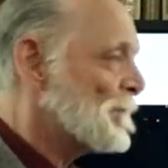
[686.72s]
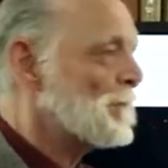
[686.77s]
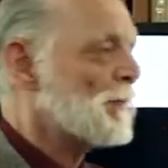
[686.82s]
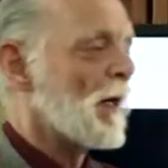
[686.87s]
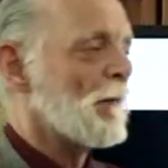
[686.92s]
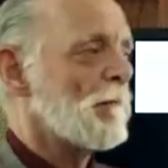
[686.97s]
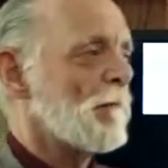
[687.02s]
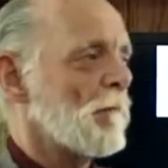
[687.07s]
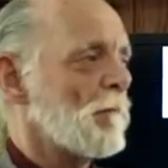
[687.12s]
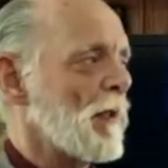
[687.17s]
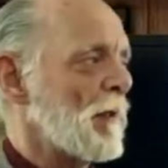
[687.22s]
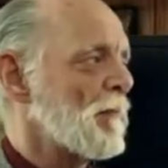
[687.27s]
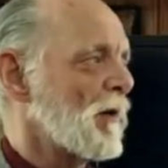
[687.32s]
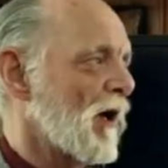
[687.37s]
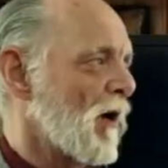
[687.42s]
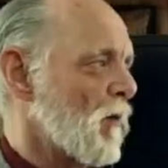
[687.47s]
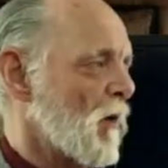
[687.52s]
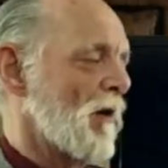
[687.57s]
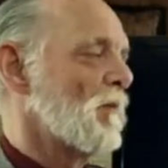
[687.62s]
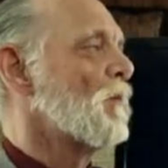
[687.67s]
But people
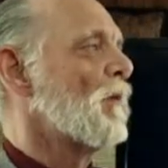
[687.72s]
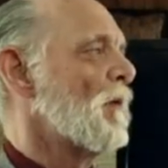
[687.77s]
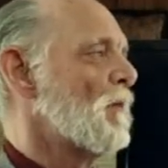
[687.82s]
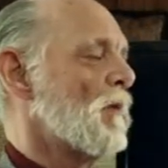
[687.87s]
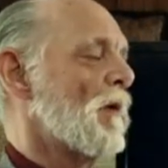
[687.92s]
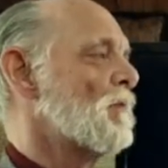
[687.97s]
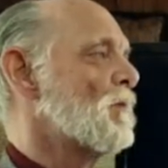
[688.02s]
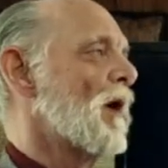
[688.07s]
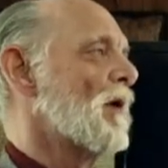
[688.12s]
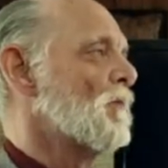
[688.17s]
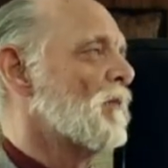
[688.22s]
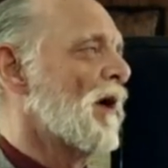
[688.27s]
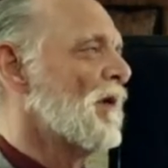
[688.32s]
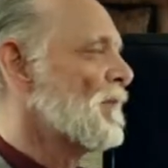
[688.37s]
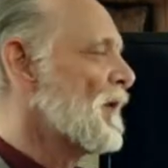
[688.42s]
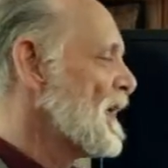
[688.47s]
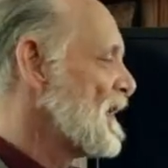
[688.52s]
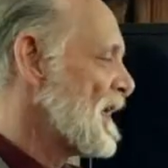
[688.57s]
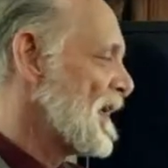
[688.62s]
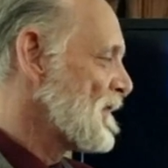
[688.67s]
go, what, what, what,
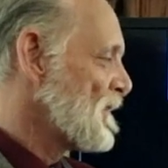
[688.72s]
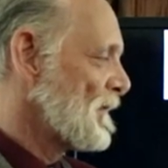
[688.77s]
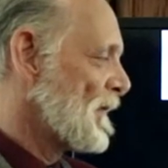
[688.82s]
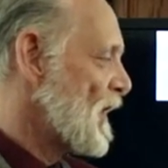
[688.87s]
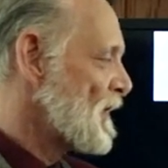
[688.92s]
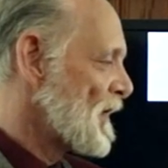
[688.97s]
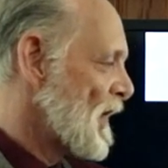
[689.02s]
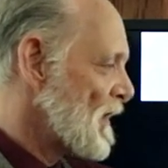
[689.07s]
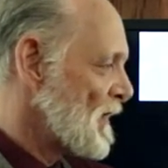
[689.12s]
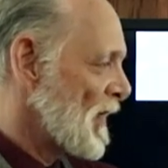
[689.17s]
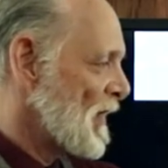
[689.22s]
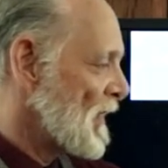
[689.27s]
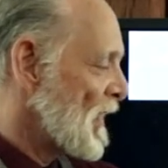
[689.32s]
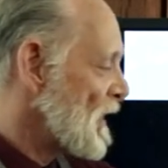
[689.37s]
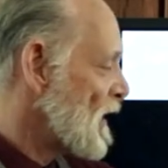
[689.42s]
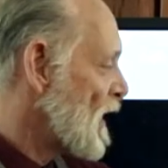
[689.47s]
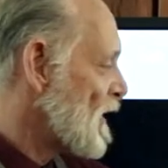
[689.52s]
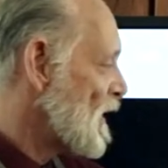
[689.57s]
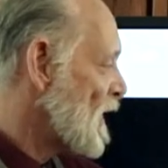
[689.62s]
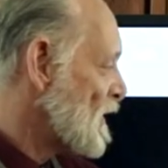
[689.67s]
what, what? No, no, no, no, no,
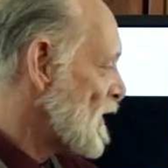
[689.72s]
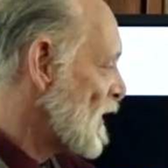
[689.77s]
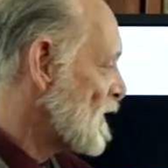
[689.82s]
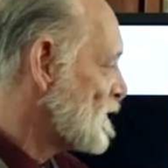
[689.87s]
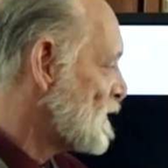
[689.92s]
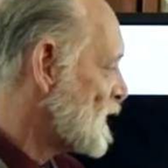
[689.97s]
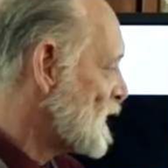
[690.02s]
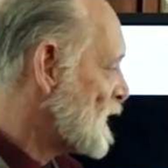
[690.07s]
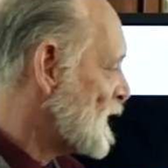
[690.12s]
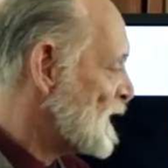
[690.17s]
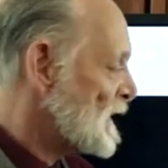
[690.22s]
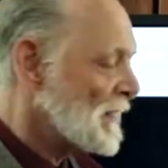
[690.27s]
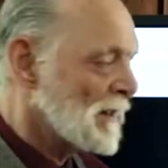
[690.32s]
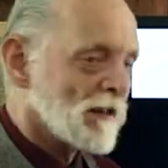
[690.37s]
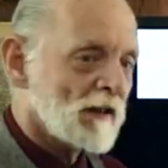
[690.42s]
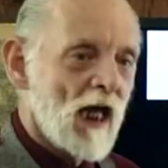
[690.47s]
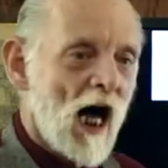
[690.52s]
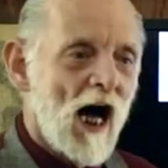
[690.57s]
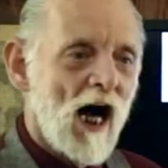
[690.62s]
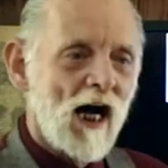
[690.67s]
no, no.
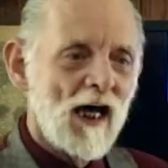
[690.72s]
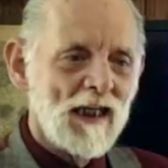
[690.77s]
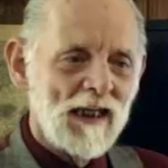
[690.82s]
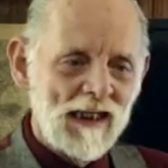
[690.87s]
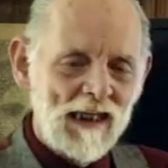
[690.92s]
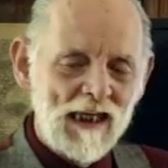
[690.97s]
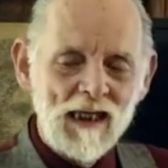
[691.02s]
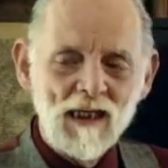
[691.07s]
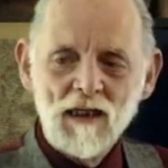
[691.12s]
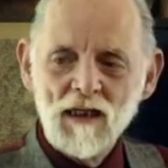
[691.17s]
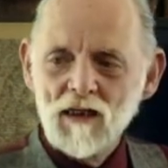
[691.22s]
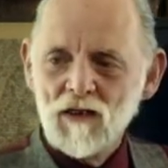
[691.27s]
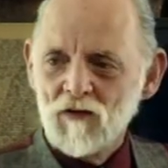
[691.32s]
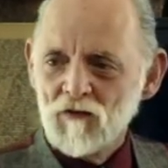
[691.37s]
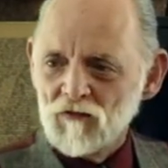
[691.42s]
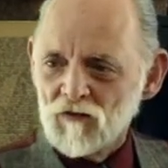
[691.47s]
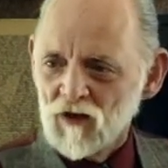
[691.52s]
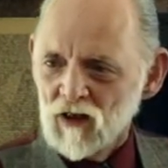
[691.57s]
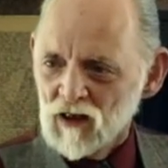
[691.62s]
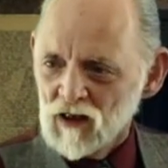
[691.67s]
God
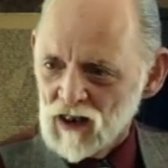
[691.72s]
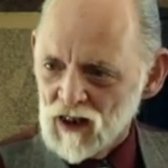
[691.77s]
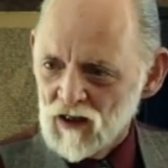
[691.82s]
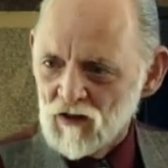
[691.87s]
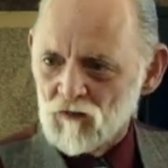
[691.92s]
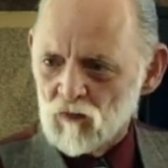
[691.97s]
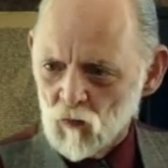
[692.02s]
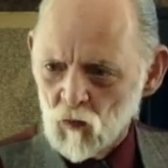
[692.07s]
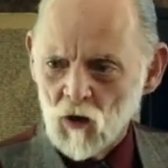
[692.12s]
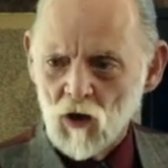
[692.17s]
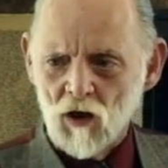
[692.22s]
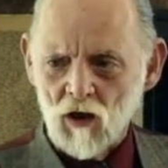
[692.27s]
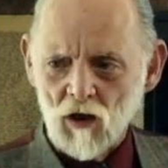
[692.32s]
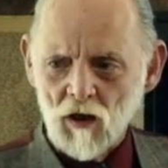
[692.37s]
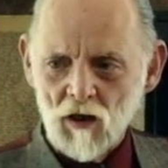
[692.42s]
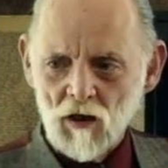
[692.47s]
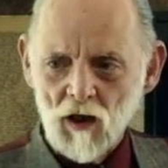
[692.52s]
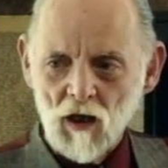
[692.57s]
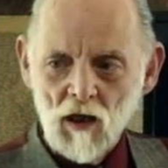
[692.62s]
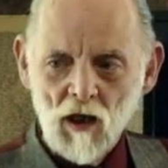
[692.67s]
is His
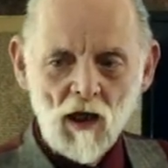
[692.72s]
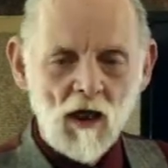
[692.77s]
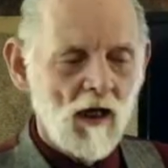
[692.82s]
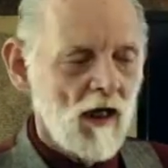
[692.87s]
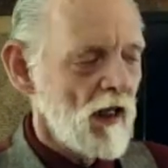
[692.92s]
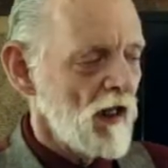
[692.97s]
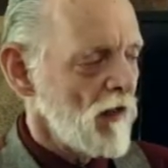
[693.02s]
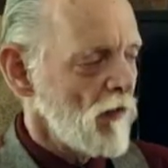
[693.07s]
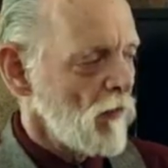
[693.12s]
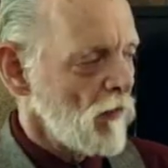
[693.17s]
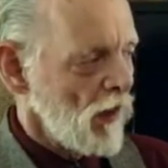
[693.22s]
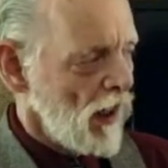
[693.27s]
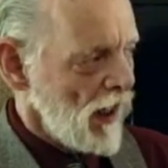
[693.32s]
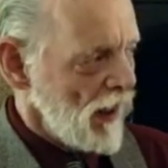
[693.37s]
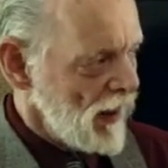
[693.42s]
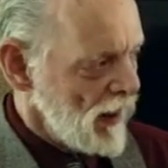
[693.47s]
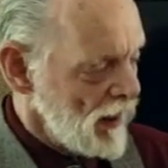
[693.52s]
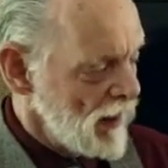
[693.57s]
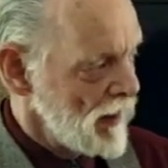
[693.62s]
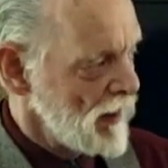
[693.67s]
Word.
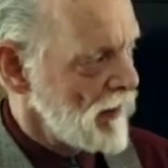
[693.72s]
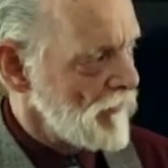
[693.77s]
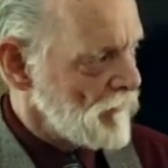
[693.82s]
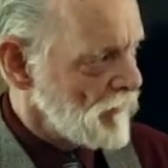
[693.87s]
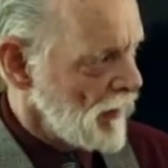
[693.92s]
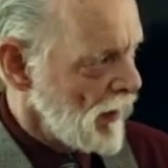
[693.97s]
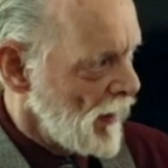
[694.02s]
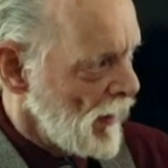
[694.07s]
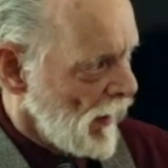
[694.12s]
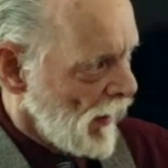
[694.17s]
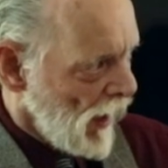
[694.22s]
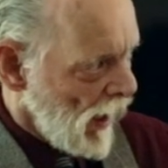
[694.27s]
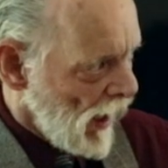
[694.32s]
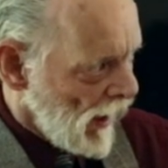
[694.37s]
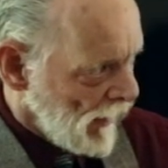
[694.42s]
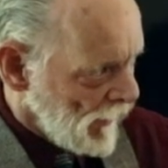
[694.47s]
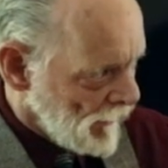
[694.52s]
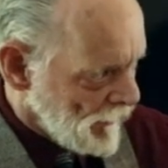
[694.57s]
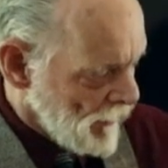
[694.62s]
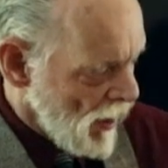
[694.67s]
His
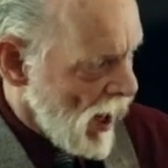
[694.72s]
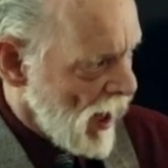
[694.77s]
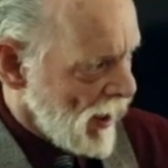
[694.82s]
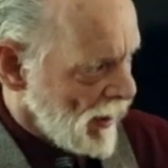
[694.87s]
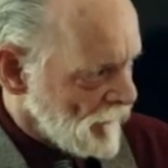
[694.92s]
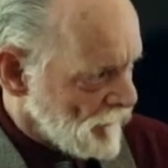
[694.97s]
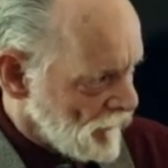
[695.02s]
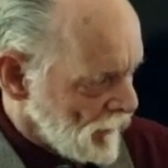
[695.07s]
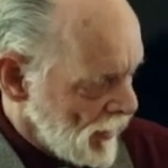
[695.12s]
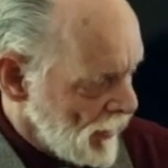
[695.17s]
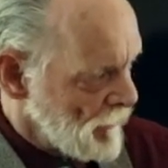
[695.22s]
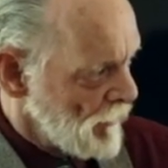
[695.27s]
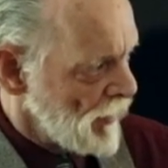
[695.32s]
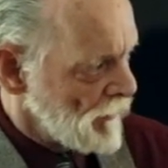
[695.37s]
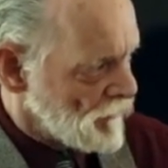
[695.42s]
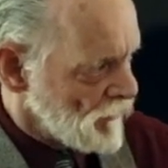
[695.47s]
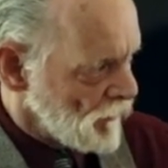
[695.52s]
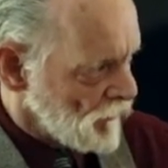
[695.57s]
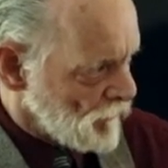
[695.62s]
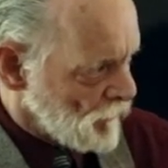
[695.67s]
thoughts,
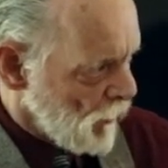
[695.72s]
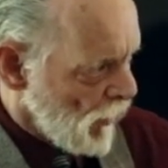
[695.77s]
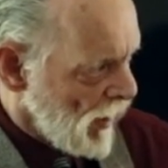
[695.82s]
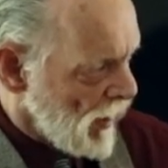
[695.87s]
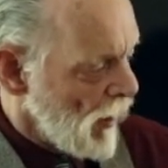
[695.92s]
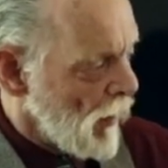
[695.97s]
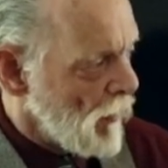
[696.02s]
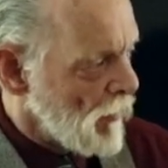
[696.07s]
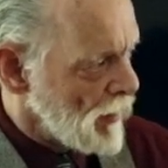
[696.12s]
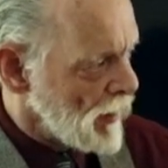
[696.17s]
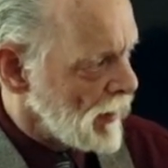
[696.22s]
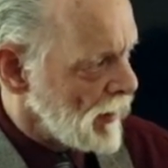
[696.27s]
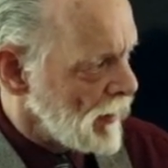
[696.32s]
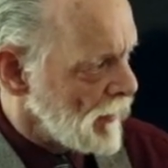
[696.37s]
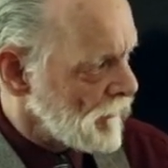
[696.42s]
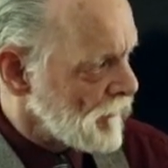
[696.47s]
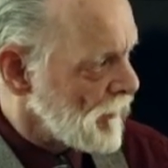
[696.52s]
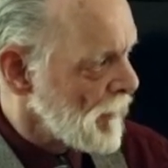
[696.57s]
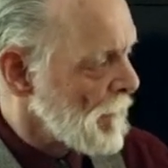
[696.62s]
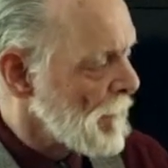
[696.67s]
images,
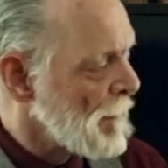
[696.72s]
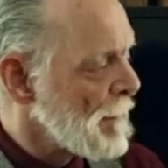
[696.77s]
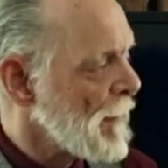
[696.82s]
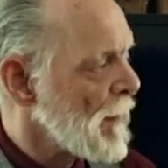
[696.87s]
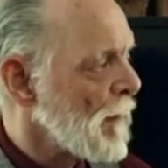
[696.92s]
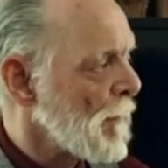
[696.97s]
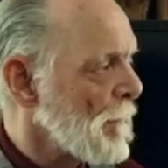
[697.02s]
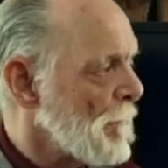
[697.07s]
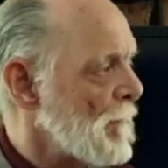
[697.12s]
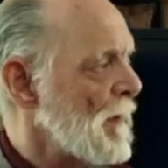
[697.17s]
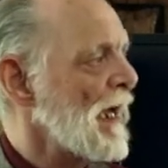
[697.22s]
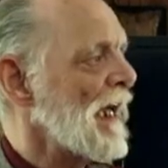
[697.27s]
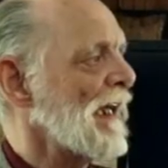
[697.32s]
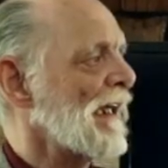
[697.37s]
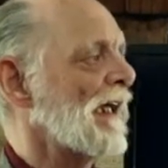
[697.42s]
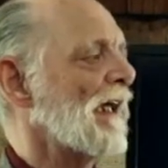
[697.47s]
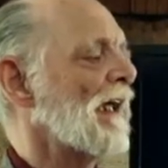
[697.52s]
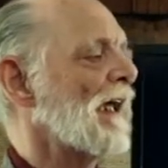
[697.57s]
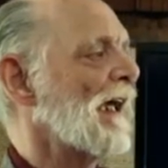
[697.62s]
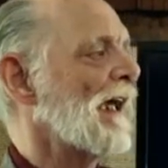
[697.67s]
priorities
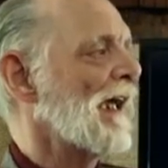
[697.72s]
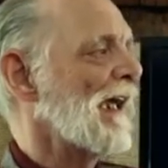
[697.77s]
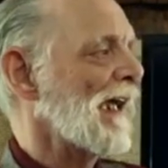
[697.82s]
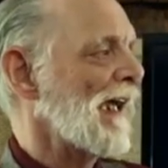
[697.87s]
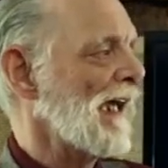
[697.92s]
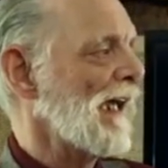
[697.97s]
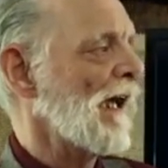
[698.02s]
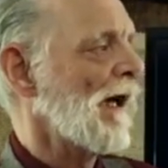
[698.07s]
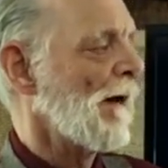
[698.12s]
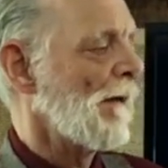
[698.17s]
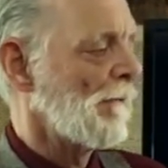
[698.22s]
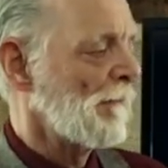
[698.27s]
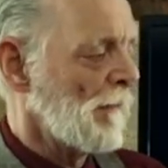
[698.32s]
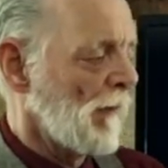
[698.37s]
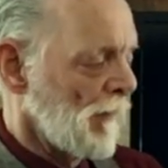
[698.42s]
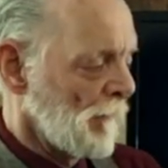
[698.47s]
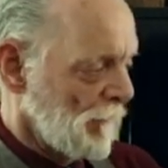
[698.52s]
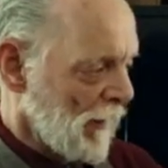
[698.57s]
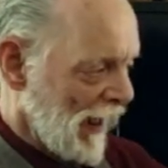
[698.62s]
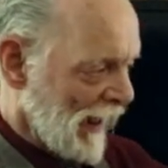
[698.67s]
make Him
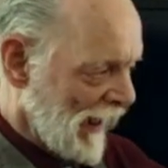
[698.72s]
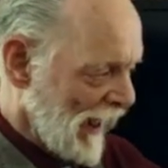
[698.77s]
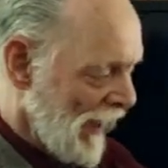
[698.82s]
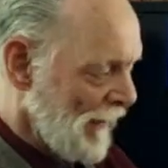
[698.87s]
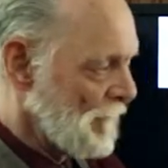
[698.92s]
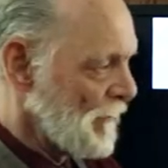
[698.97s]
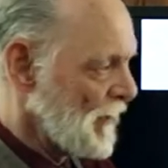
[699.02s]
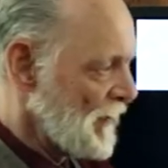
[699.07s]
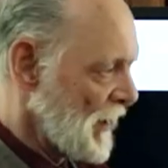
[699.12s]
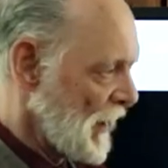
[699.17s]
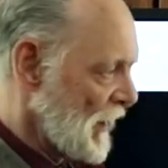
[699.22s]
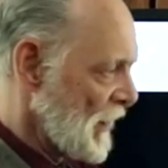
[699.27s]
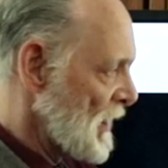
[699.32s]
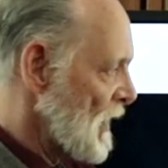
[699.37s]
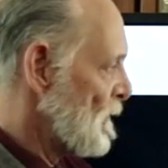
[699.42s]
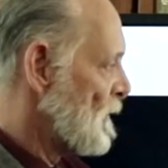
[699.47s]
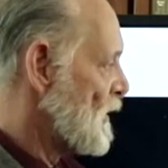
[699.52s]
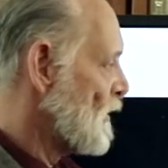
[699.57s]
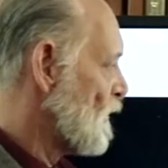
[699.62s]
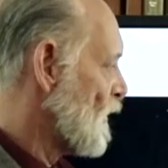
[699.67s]
make everything
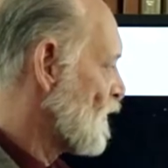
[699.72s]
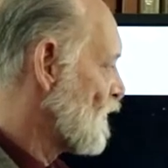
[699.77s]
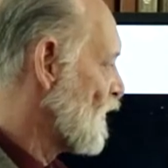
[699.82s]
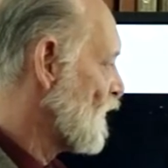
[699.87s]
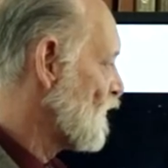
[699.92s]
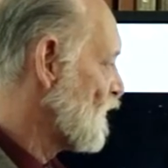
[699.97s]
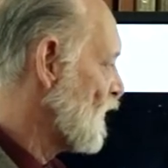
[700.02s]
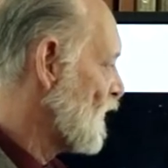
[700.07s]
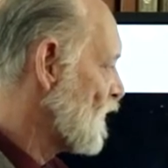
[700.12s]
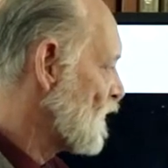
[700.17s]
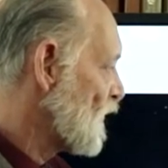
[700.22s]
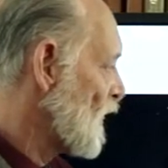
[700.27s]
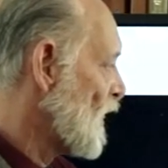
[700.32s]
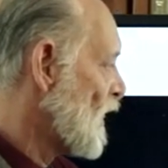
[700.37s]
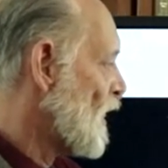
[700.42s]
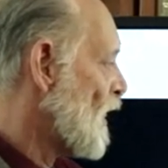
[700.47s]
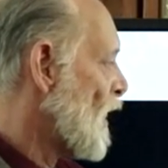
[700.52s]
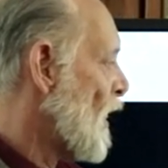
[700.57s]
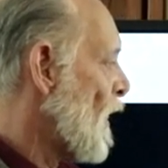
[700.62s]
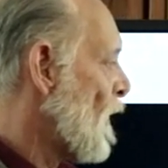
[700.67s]
come into existence.
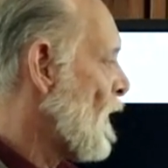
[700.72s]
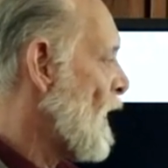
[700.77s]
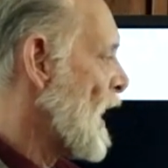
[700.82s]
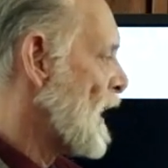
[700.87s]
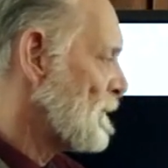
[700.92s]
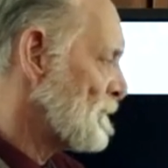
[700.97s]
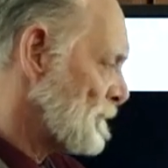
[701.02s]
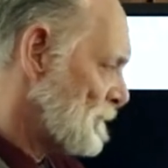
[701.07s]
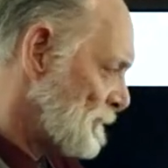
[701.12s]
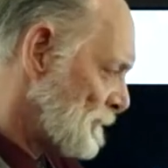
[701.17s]
All right.